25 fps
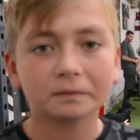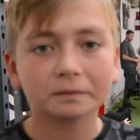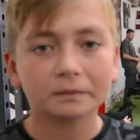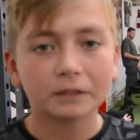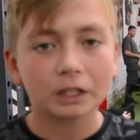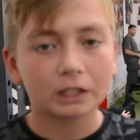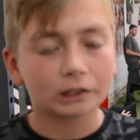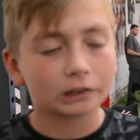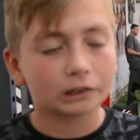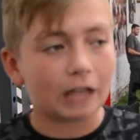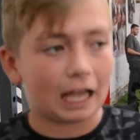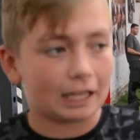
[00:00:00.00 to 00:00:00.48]

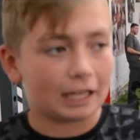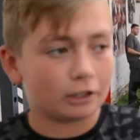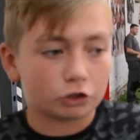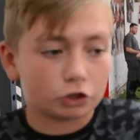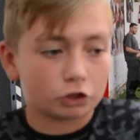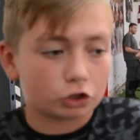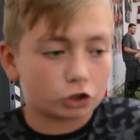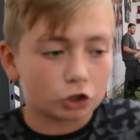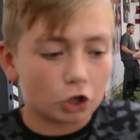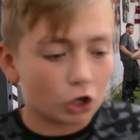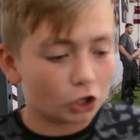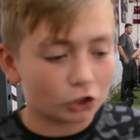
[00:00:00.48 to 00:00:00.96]
Yep. Like
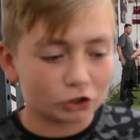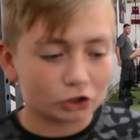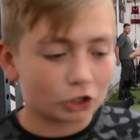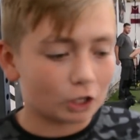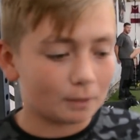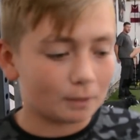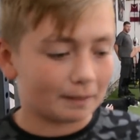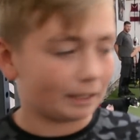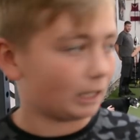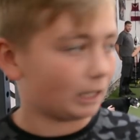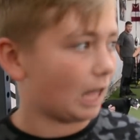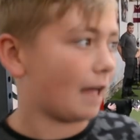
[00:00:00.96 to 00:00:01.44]
so,
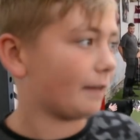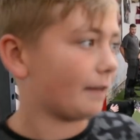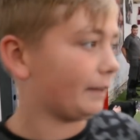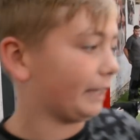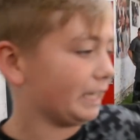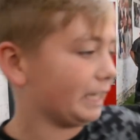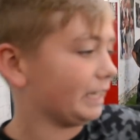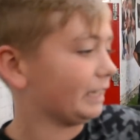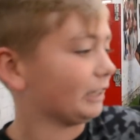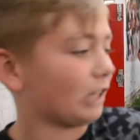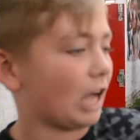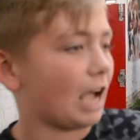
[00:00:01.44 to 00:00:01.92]
so many. Like,
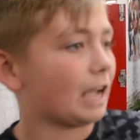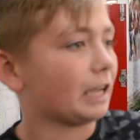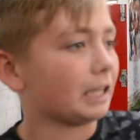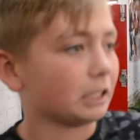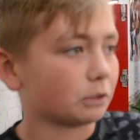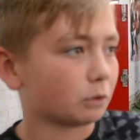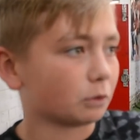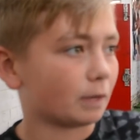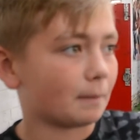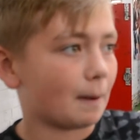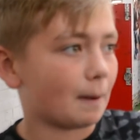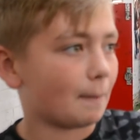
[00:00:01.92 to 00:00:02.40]
he, like
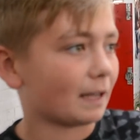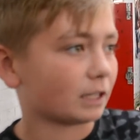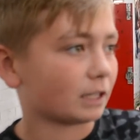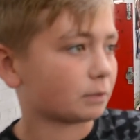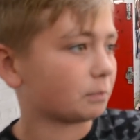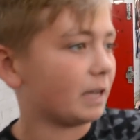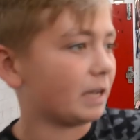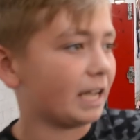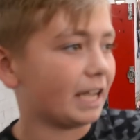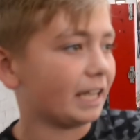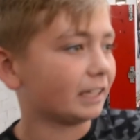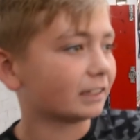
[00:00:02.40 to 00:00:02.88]
he's one of my
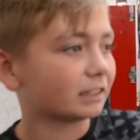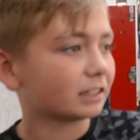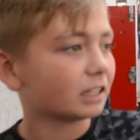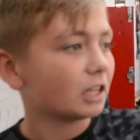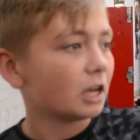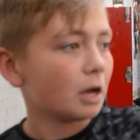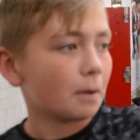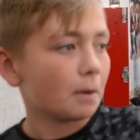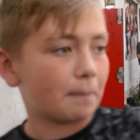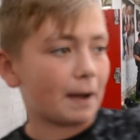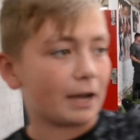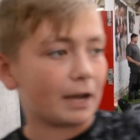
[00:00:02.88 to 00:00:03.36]
mates.
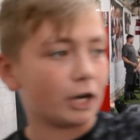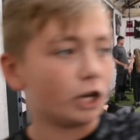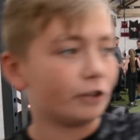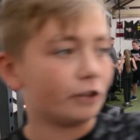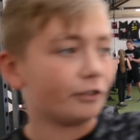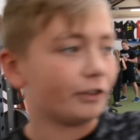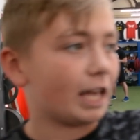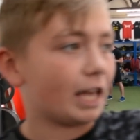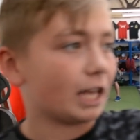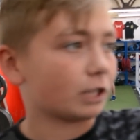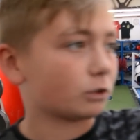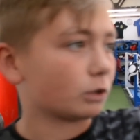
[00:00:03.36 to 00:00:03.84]
Ben
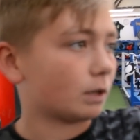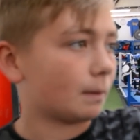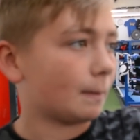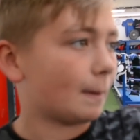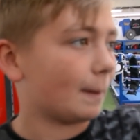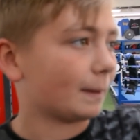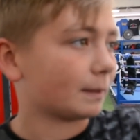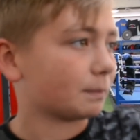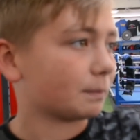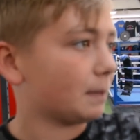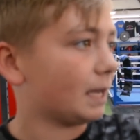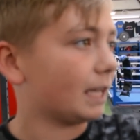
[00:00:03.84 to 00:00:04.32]
over there's one of
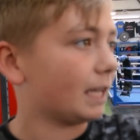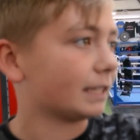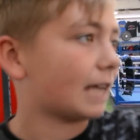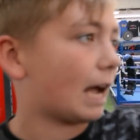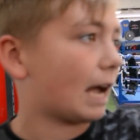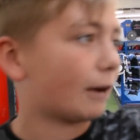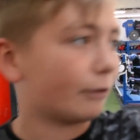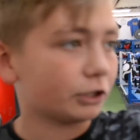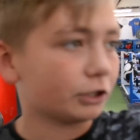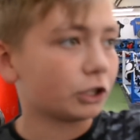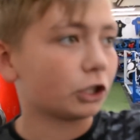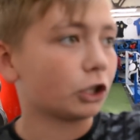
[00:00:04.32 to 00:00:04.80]
my mates.
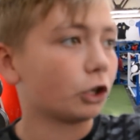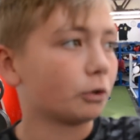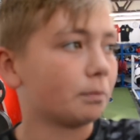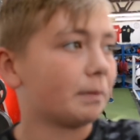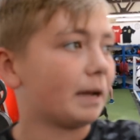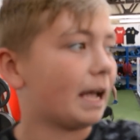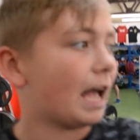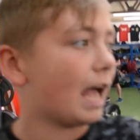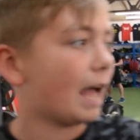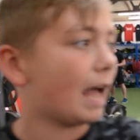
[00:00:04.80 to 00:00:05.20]
Harry's a good mate.